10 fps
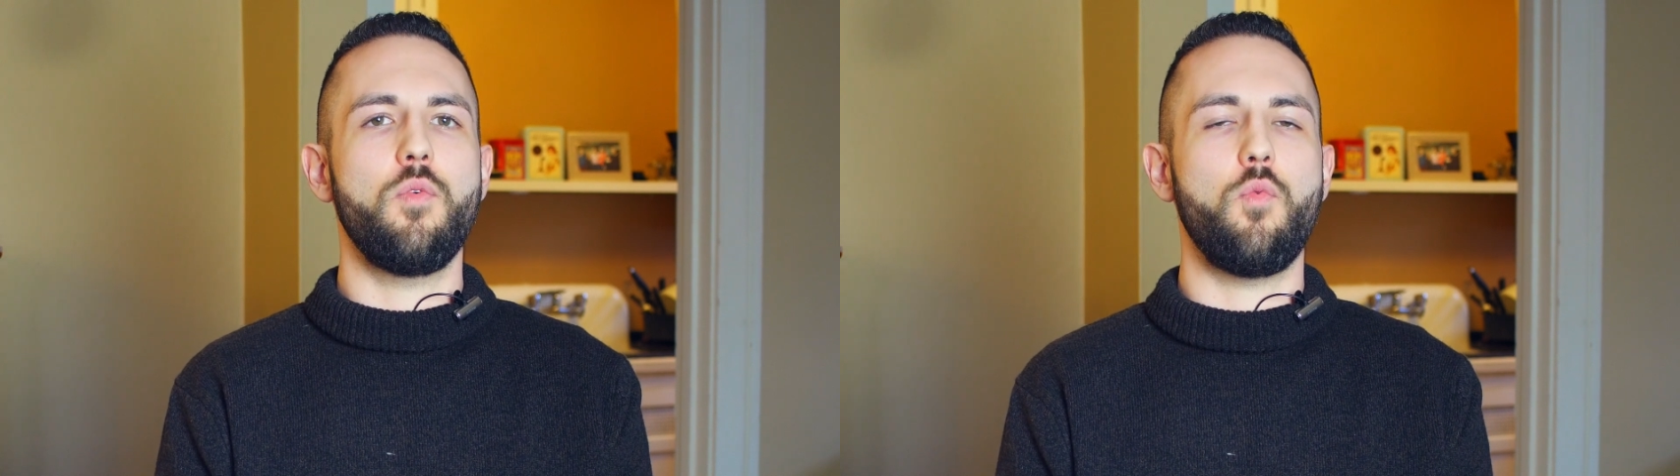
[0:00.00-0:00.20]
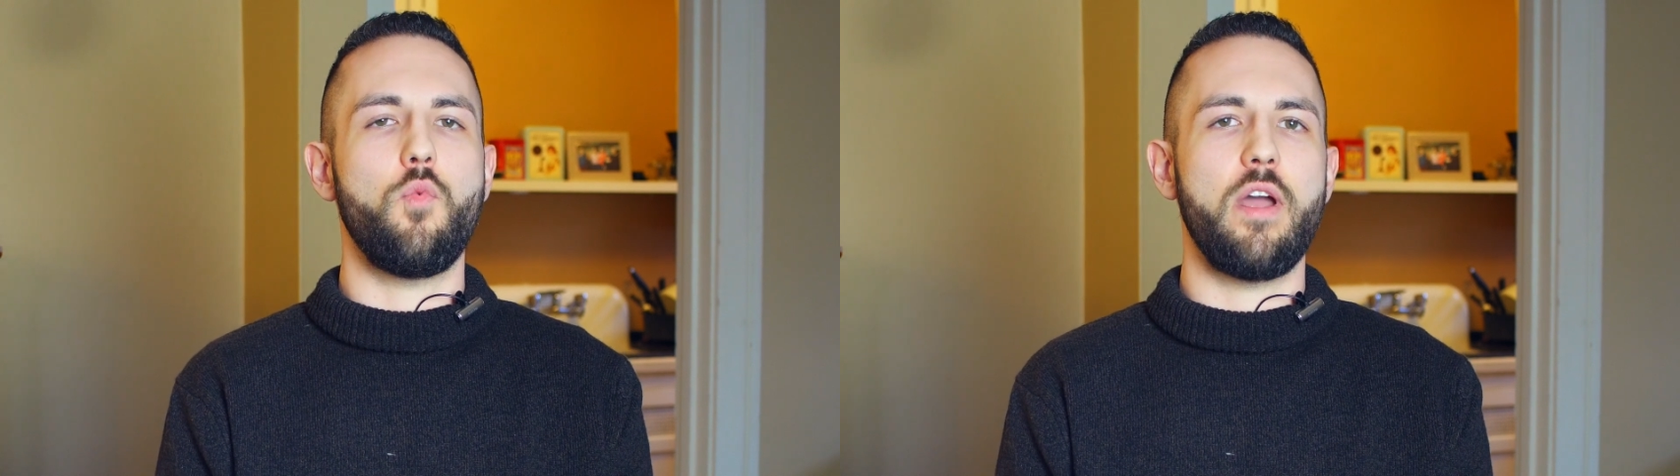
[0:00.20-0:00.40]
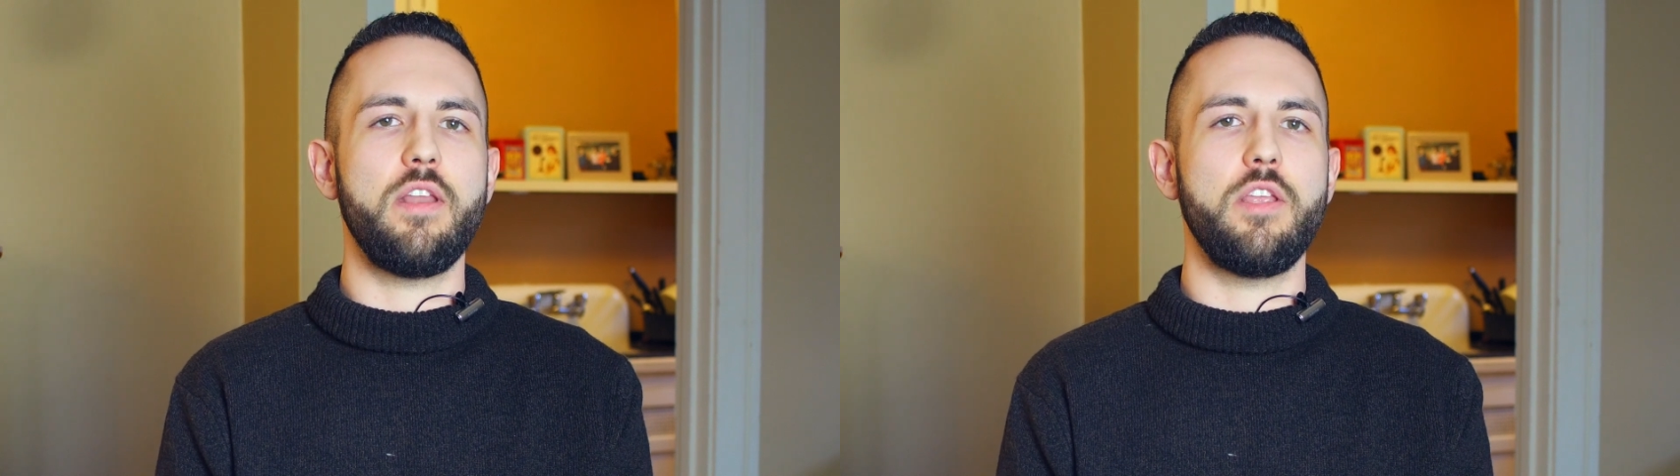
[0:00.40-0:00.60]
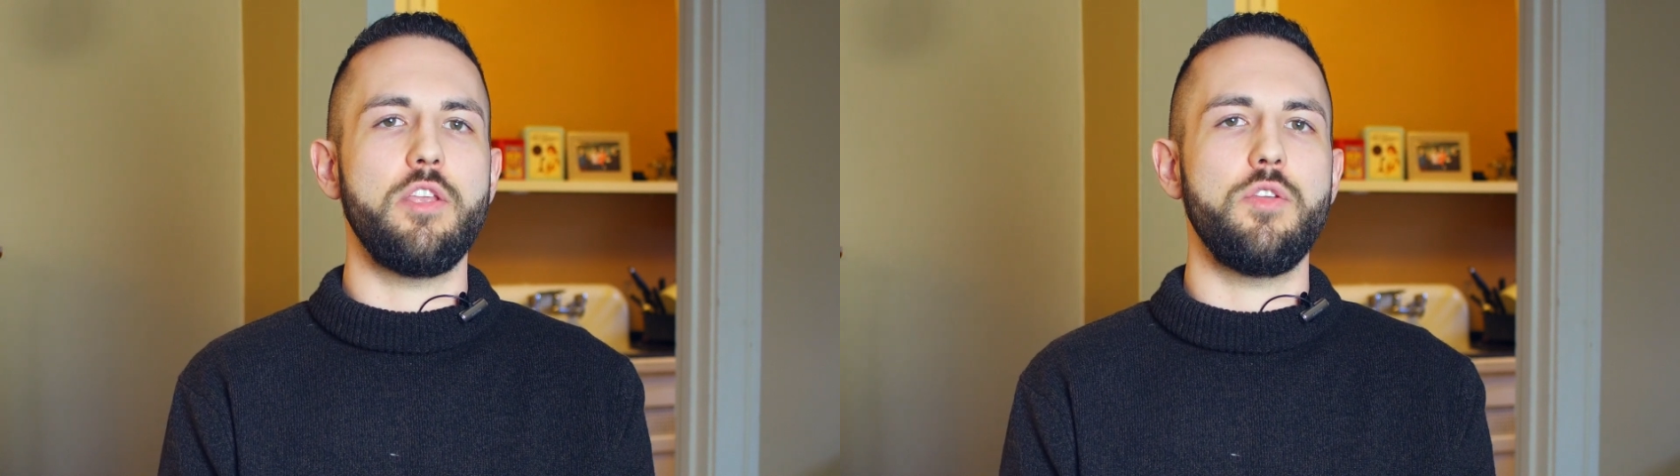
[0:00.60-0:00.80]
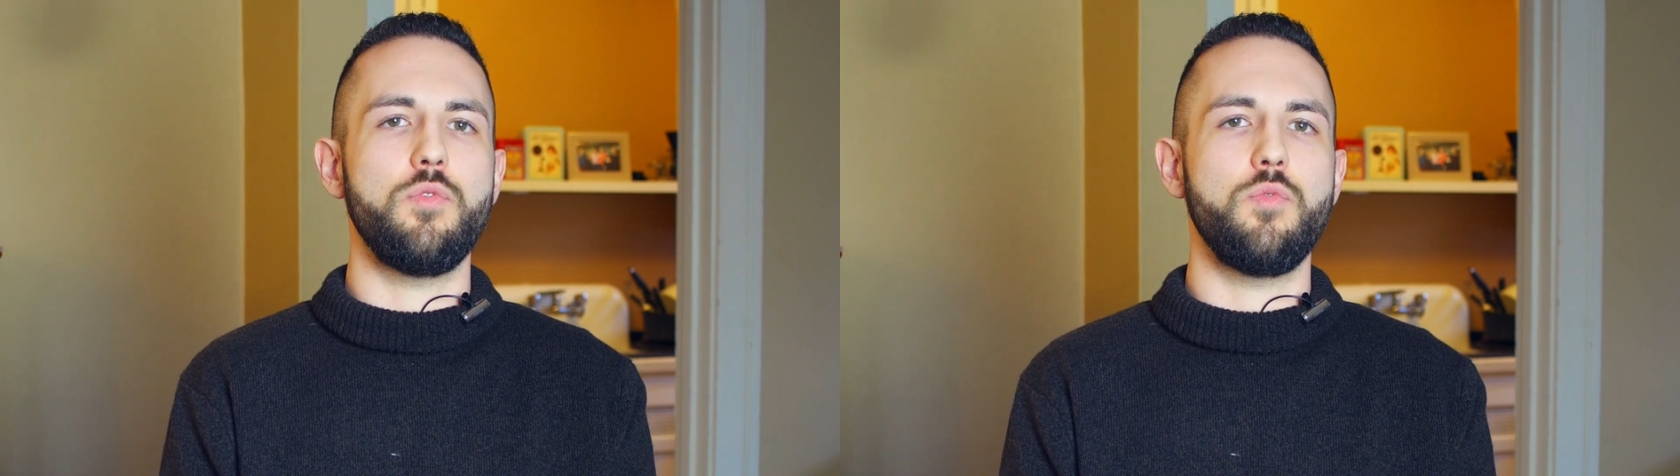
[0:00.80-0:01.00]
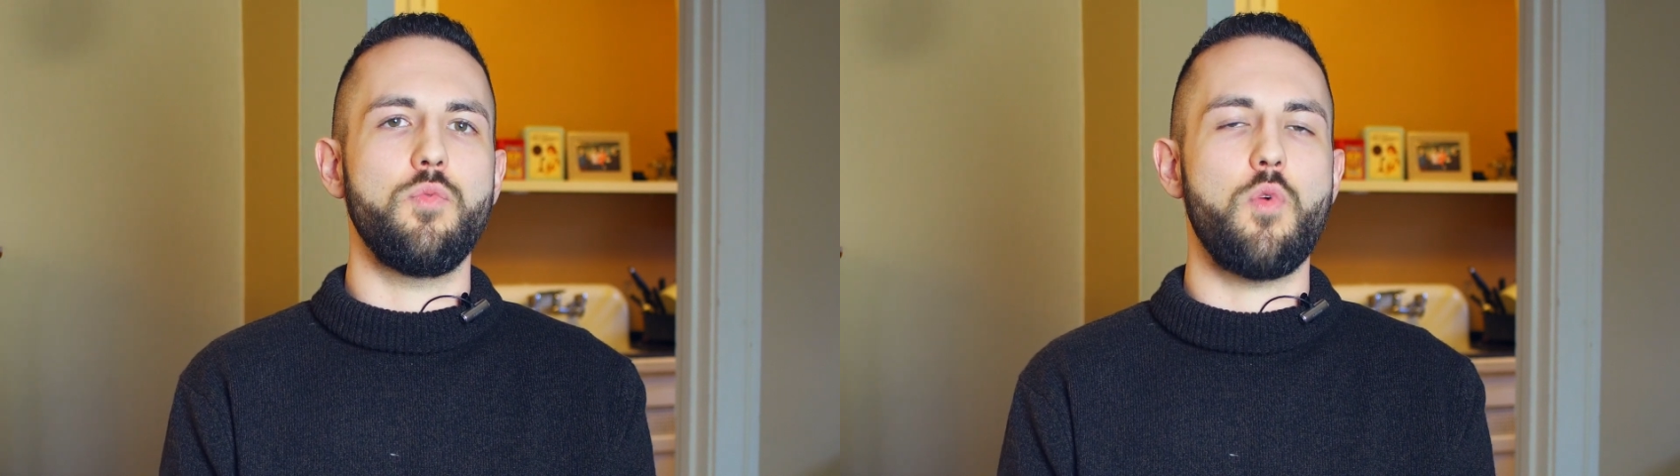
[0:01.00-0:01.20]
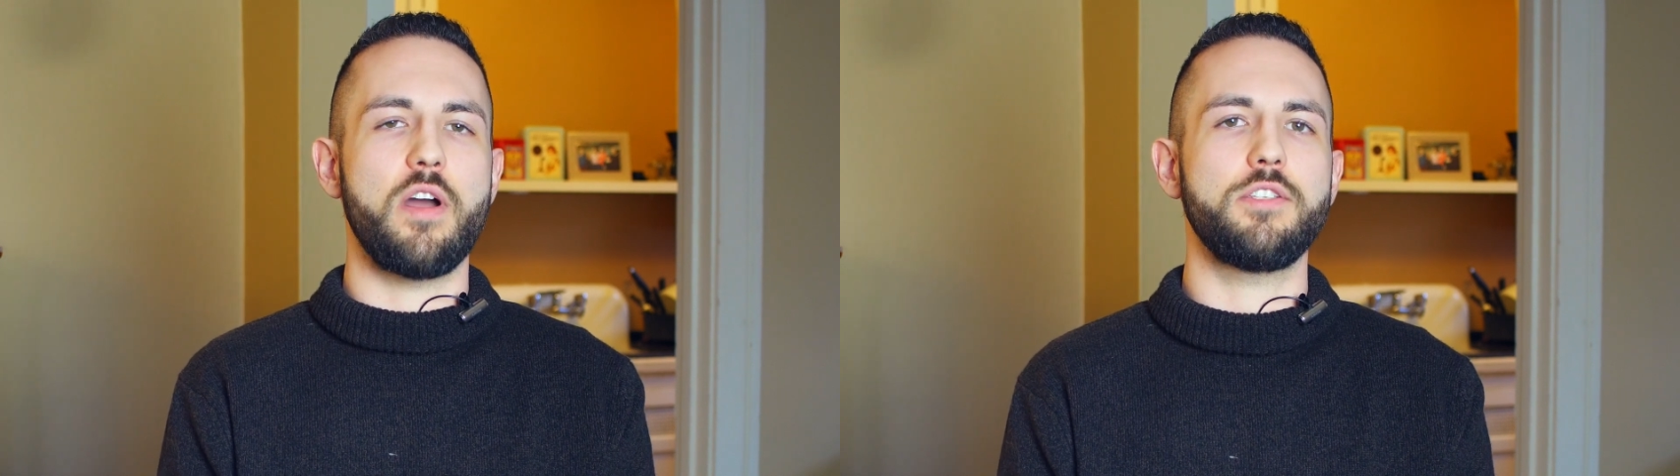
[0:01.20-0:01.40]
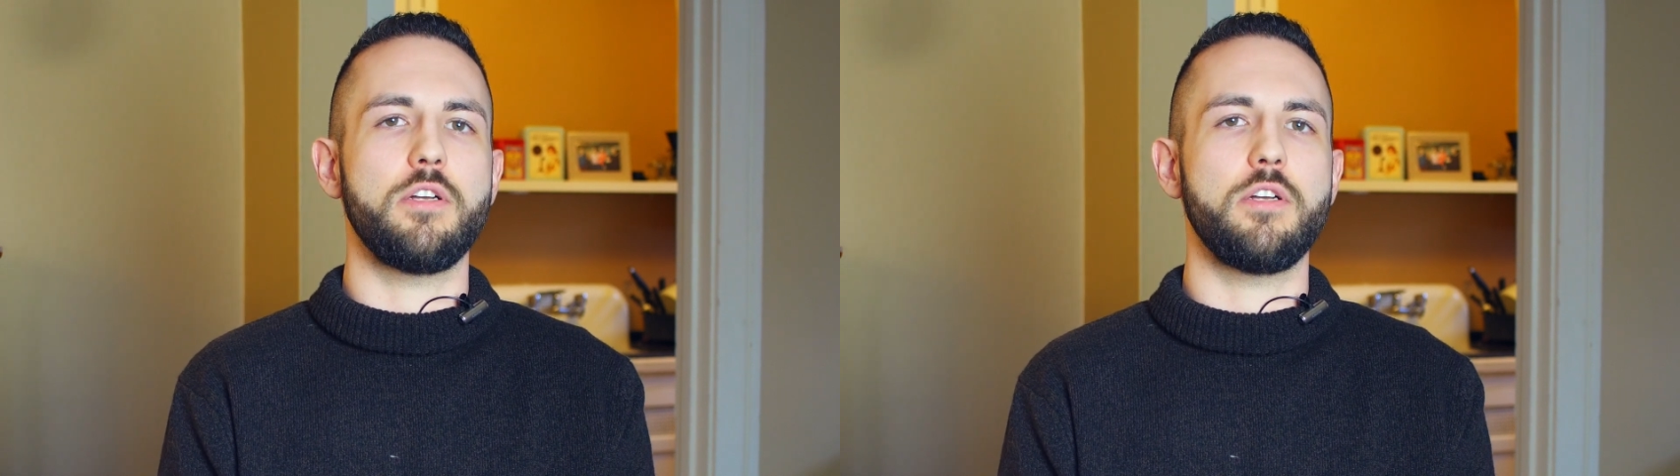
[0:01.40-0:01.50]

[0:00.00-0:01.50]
what you want